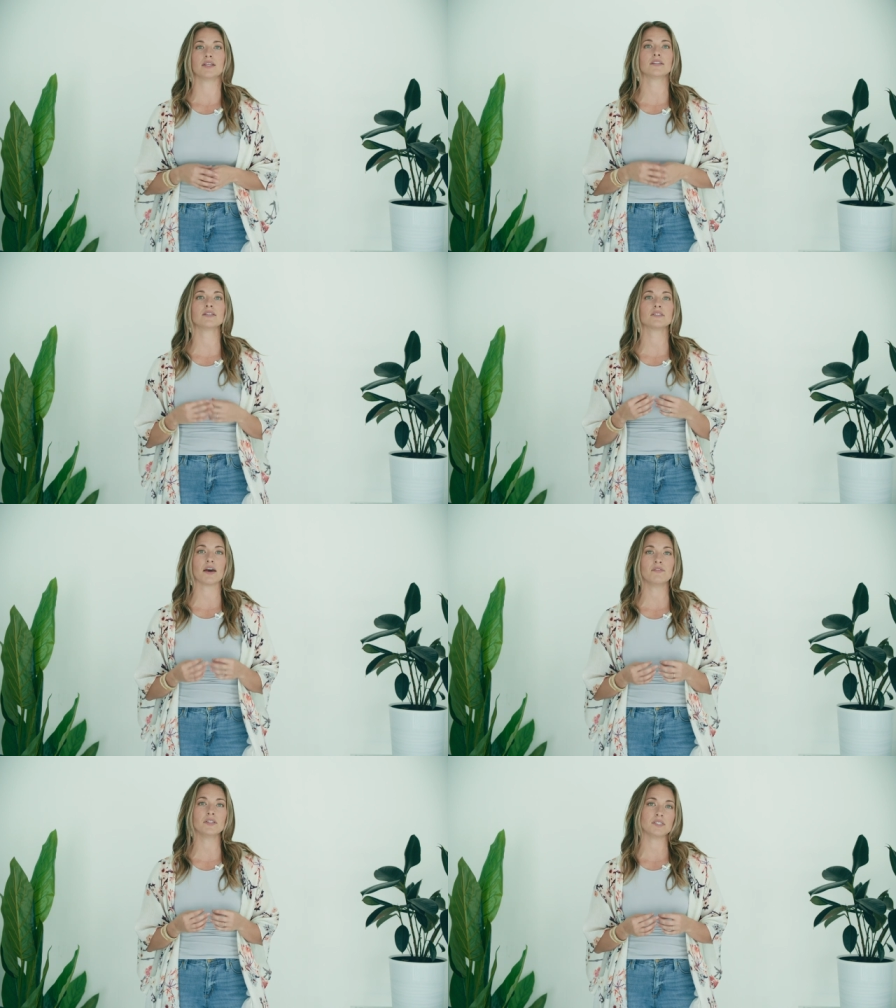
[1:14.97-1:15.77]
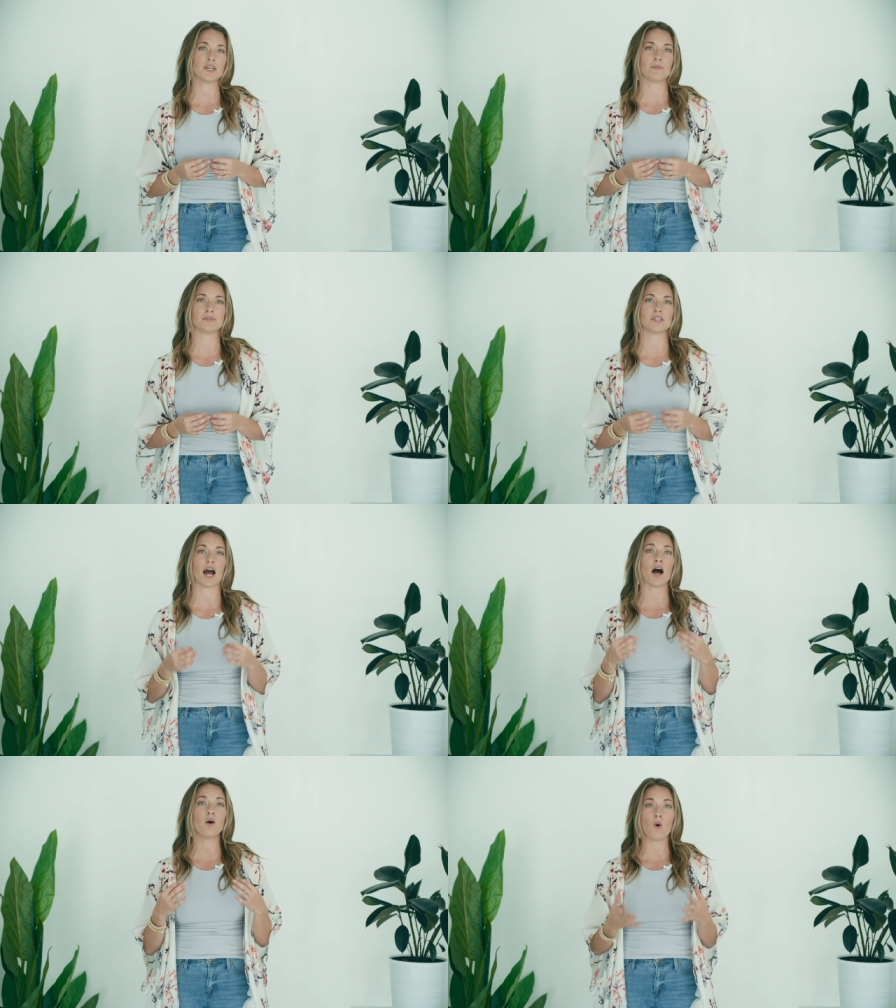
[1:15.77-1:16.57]
into seven steps that
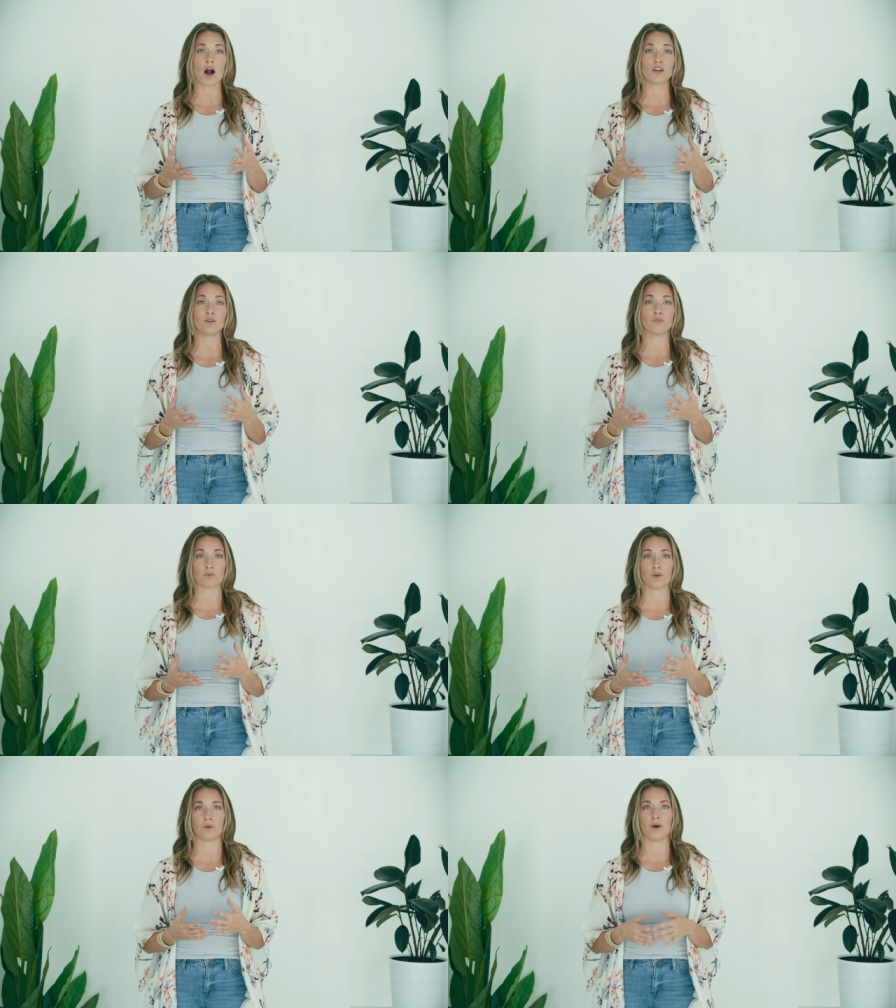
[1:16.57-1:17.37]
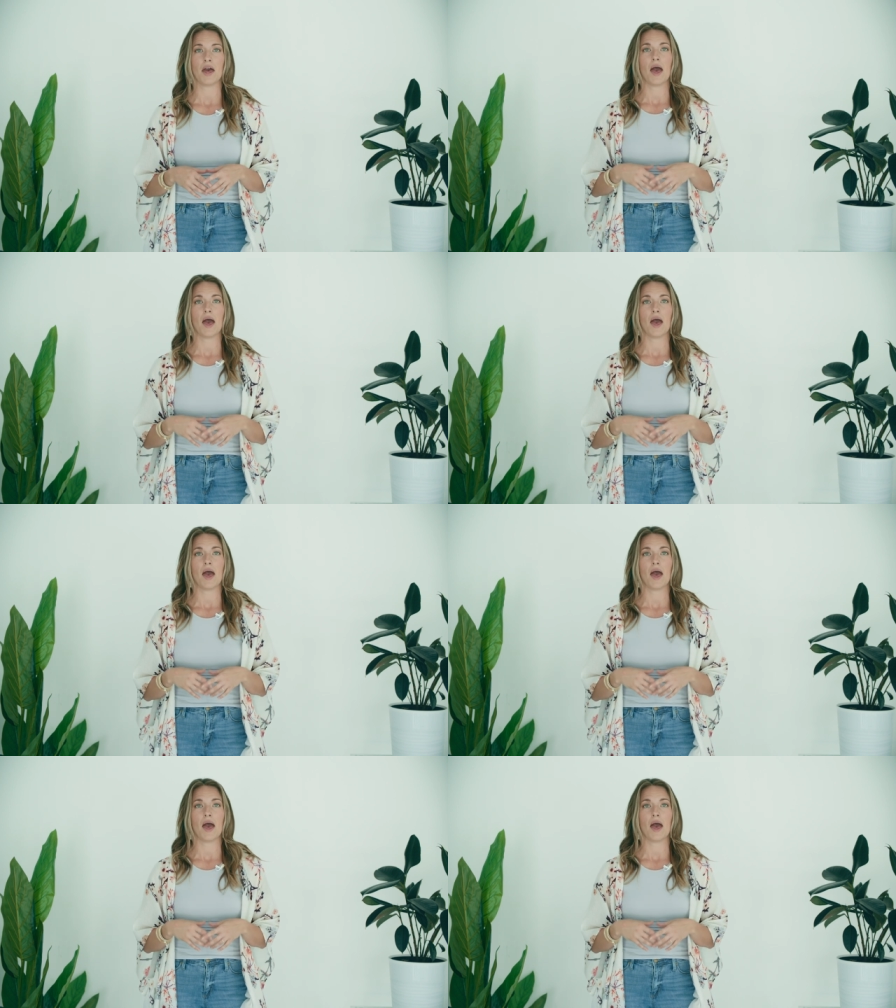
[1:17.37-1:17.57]
I'll walk you through